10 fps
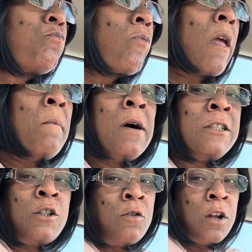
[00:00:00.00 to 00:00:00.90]
And my
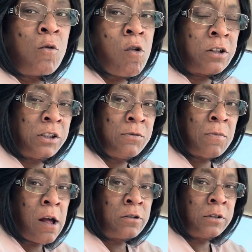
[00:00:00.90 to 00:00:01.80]
only question,
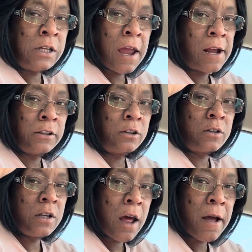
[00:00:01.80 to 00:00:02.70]
my only answer
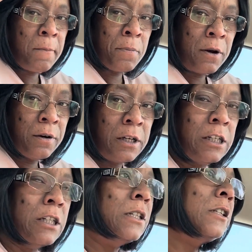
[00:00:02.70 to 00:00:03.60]
to that period
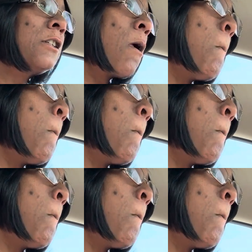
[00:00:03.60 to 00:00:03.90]
is,